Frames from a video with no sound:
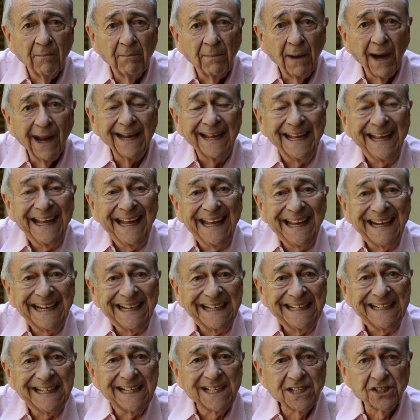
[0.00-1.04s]
But in
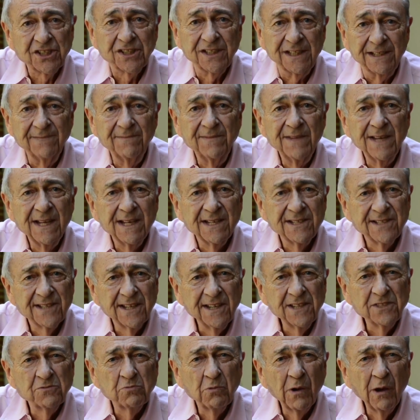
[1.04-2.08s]
addition,
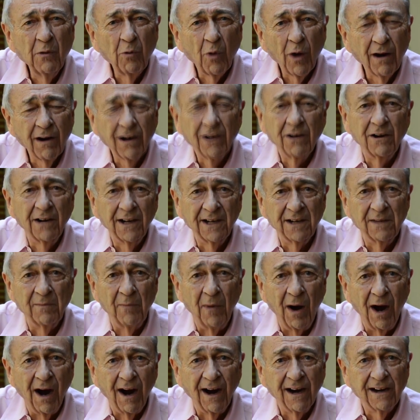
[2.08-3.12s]
since we were going to
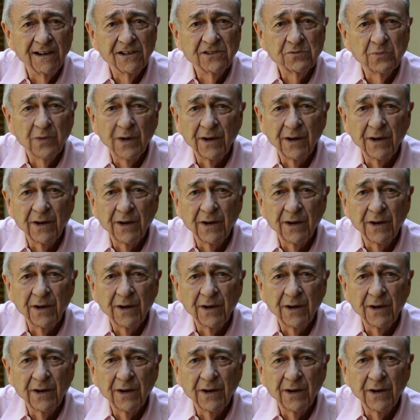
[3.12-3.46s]
Mars,